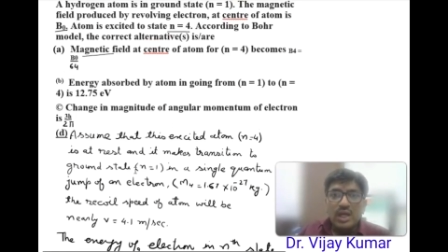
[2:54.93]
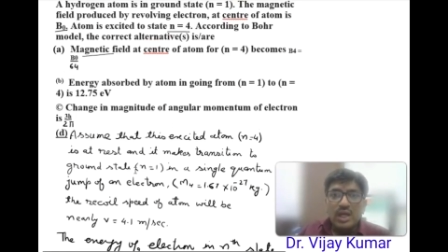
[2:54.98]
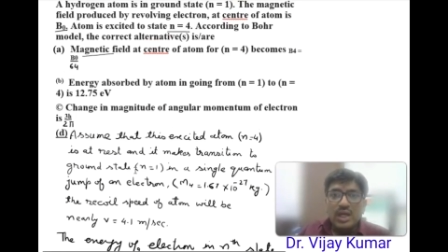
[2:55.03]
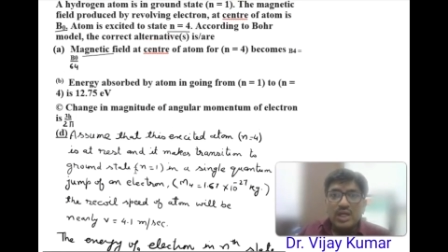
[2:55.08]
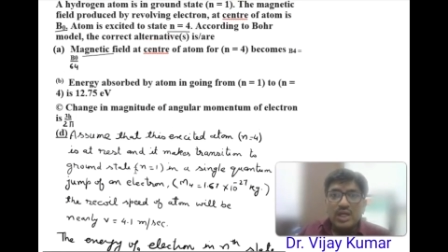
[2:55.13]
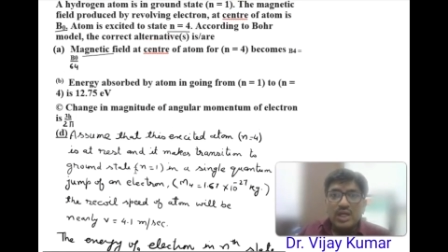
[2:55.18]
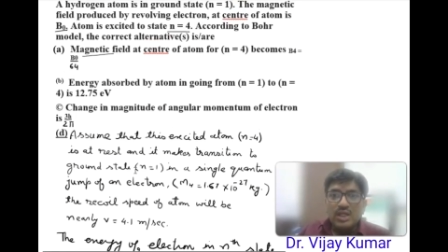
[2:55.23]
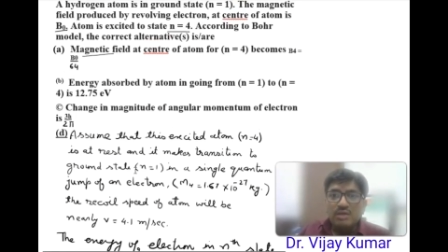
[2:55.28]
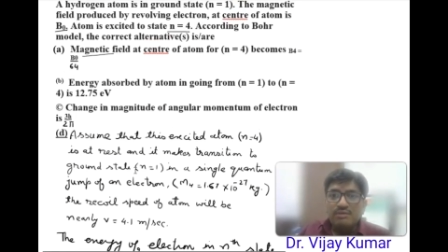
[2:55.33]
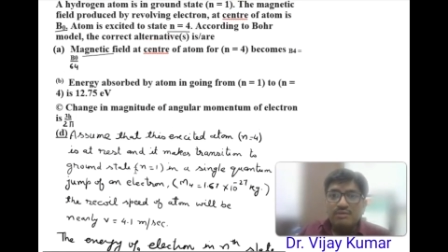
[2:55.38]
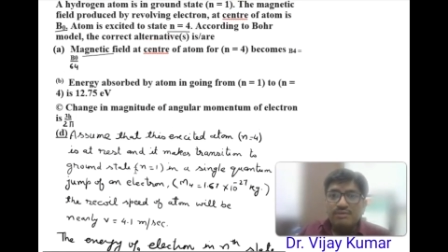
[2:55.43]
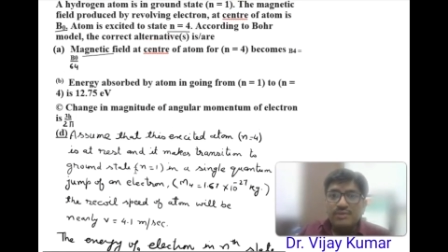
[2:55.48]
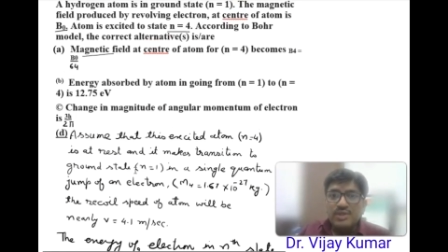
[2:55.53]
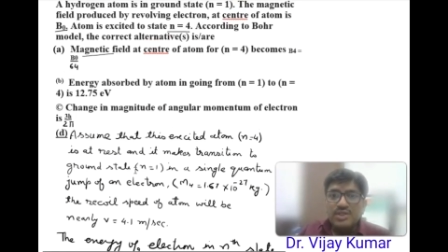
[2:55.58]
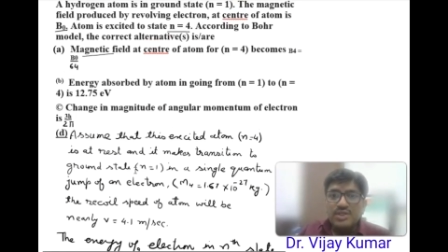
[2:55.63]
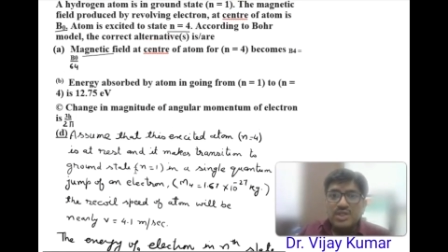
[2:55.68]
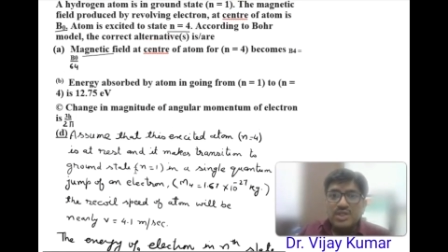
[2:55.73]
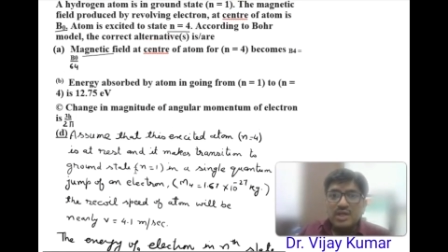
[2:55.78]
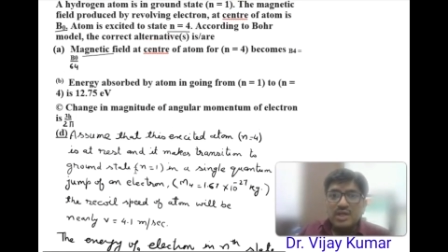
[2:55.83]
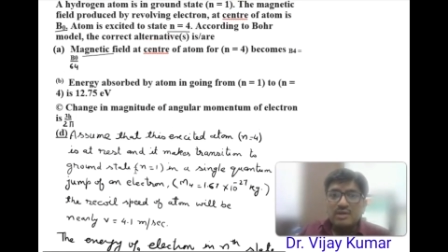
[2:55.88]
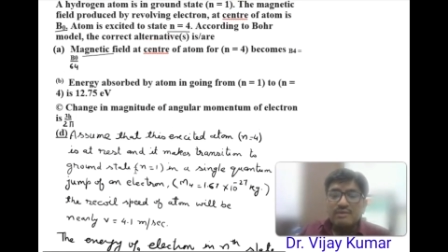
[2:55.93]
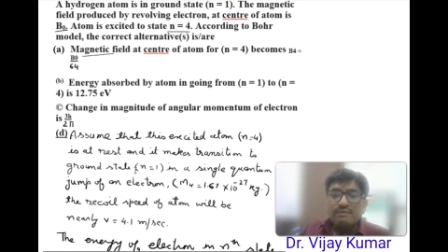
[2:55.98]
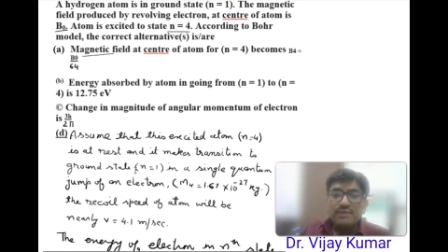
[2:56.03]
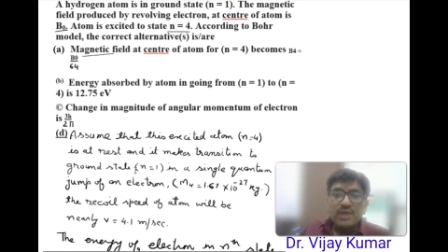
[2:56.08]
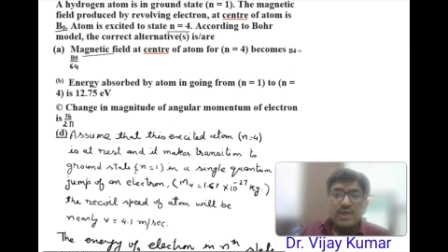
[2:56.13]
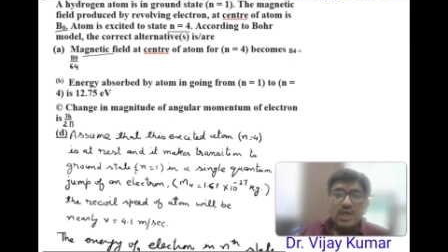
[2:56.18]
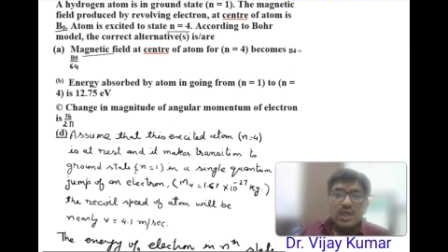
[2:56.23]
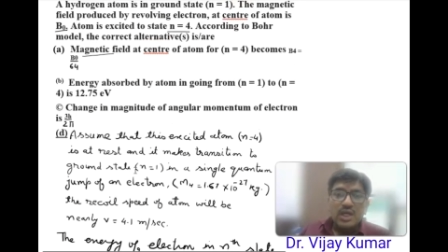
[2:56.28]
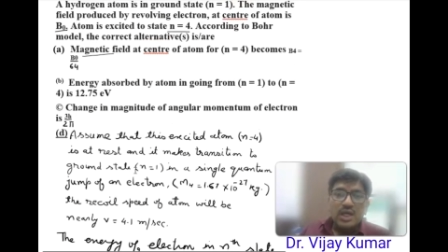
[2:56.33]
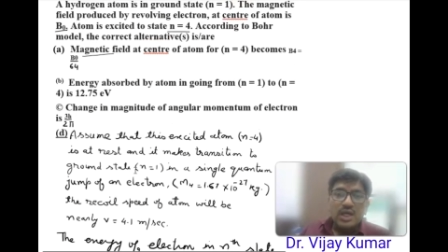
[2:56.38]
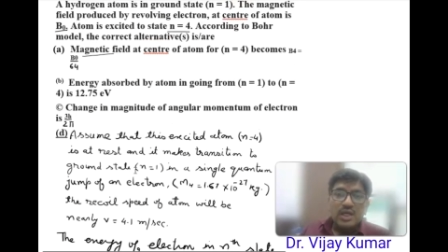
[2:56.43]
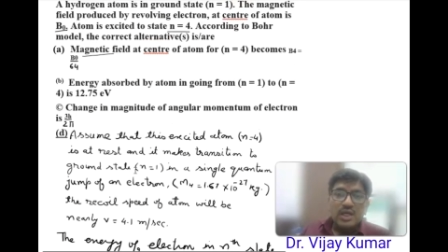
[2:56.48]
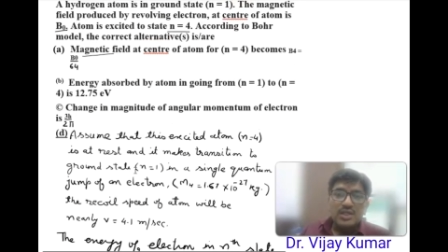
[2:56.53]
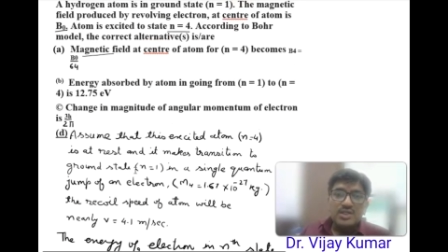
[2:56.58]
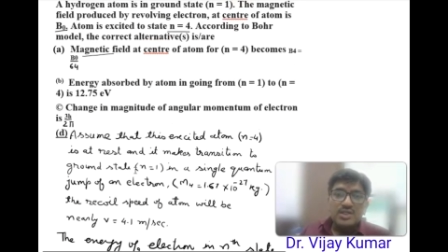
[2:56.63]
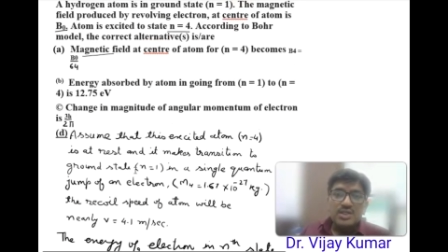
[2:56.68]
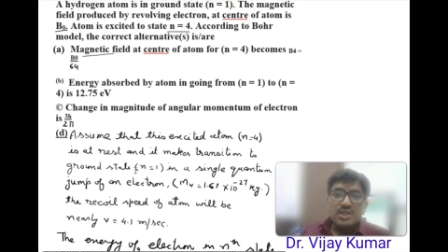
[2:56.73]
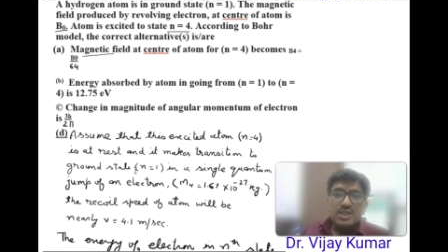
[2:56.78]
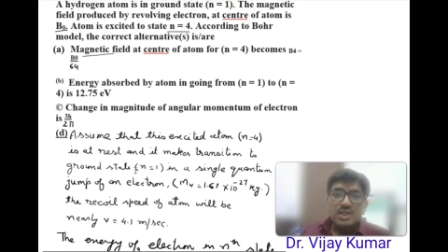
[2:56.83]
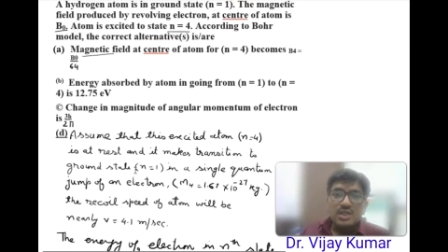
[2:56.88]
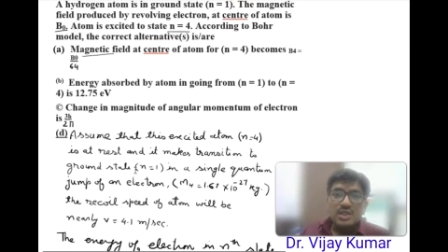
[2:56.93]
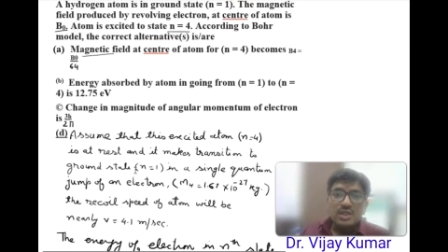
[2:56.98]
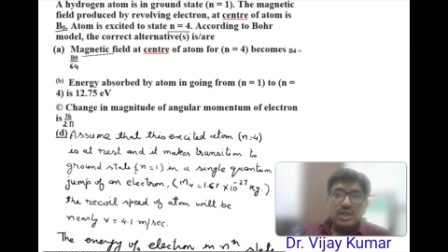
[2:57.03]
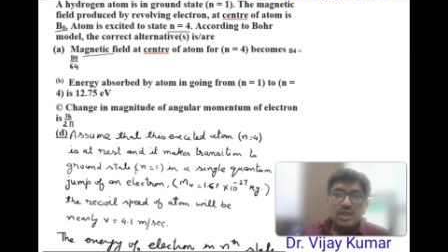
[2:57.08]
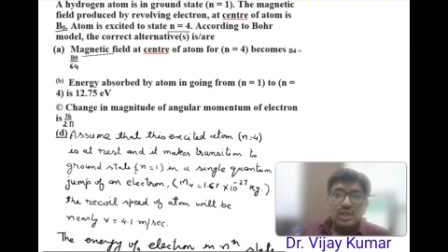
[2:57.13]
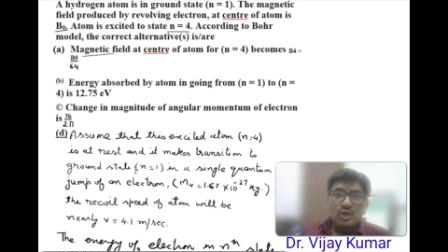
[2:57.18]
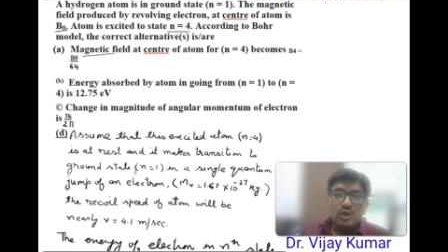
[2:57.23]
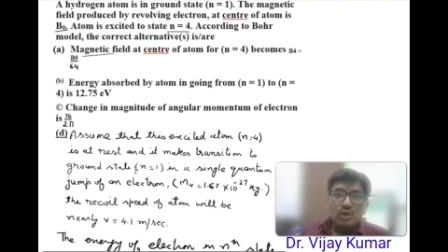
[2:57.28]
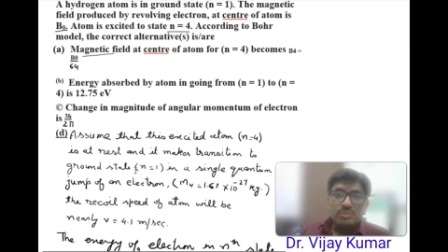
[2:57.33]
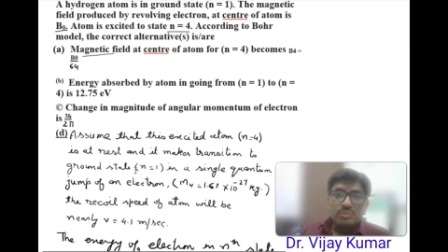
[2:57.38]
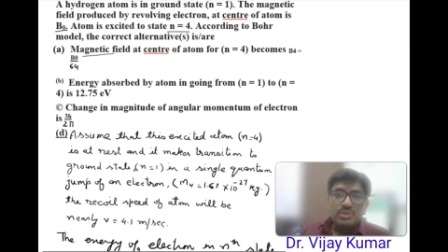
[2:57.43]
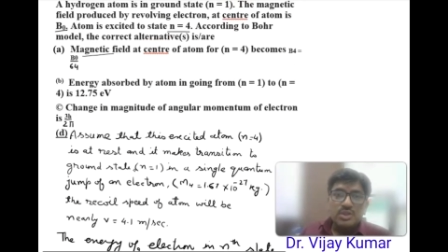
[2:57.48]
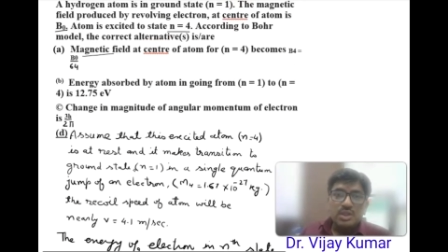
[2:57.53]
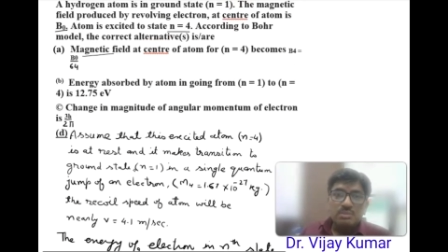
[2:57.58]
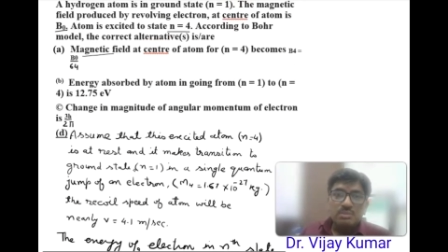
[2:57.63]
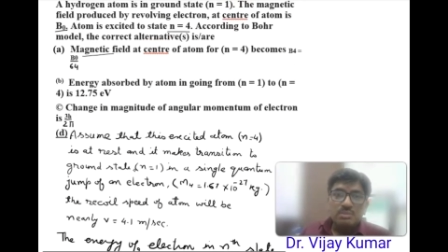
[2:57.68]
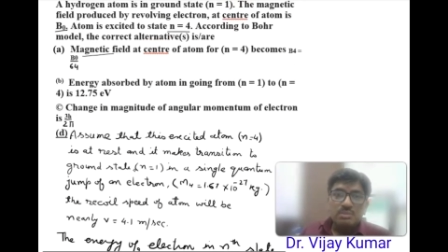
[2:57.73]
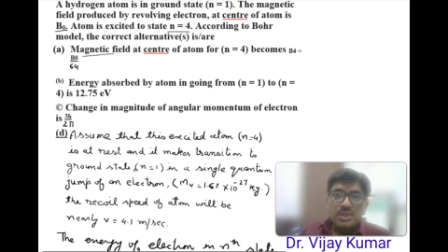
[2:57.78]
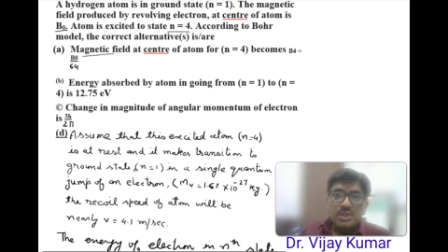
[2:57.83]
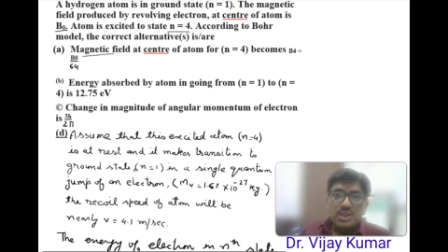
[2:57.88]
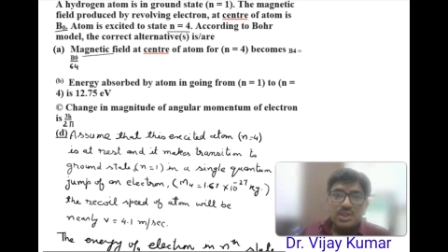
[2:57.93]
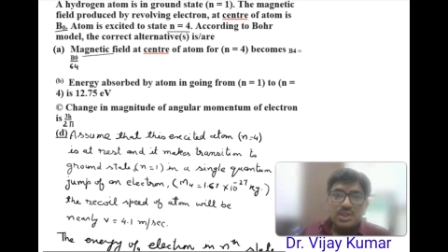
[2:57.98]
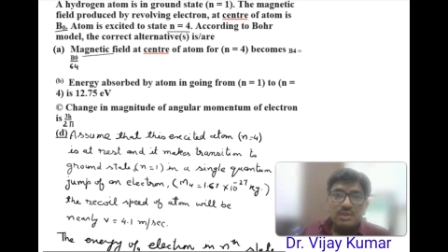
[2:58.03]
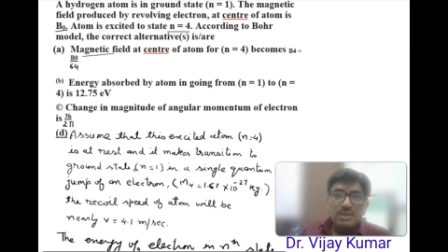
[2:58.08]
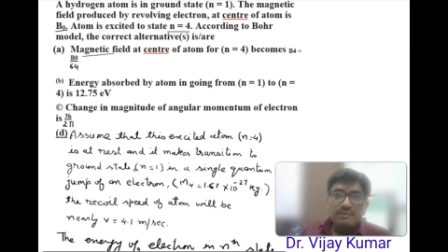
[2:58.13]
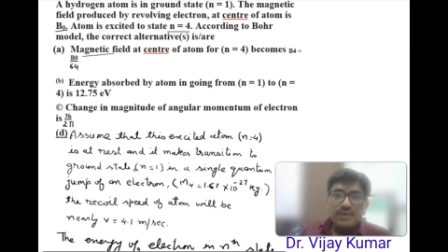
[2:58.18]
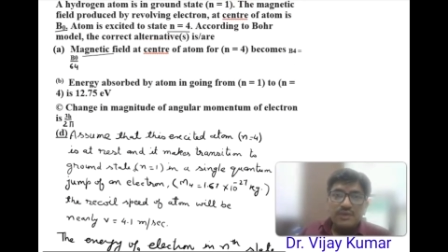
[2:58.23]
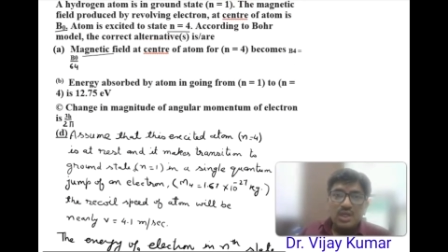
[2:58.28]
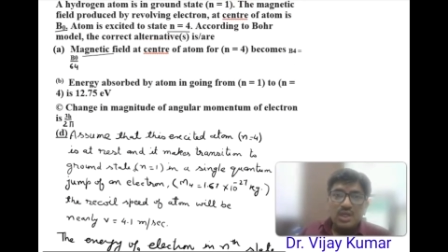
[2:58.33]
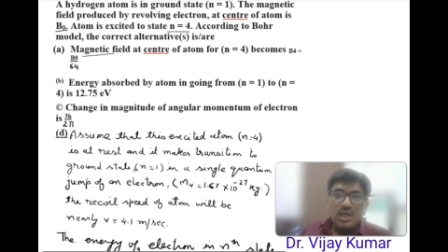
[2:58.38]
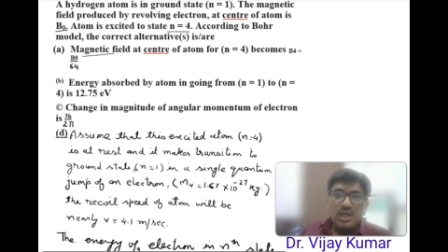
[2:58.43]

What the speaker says: And if we check energy in option B,